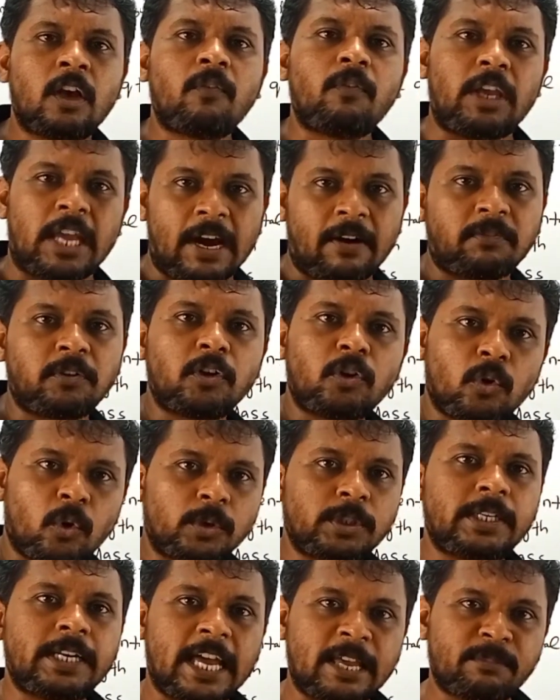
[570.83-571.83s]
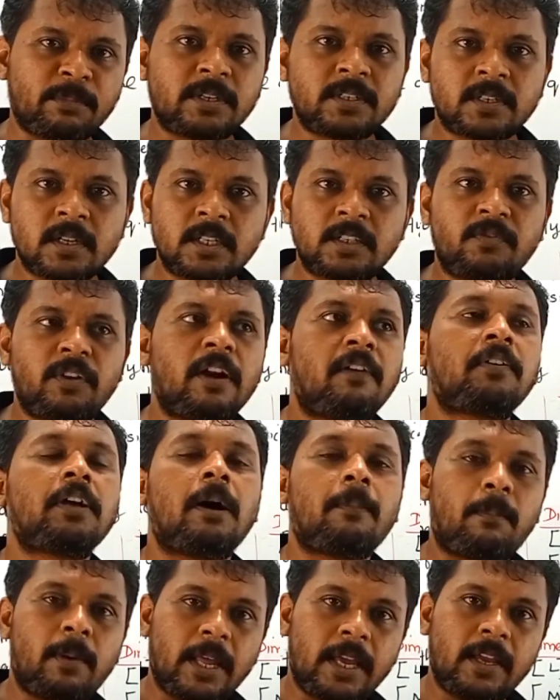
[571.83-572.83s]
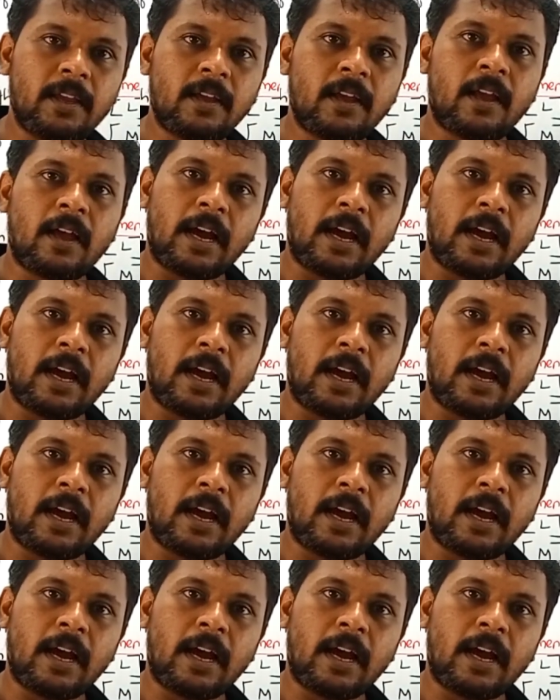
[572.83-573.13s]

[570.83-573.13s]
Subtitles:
we have to know the dimensions, we have to apply